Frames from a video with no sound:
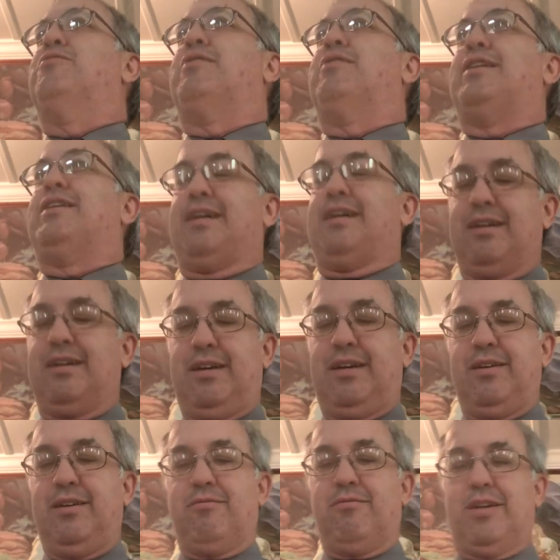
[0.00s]
when I
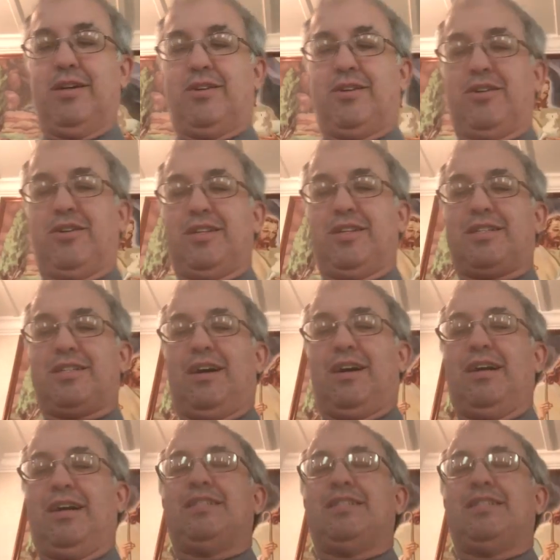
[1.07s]
research this kind of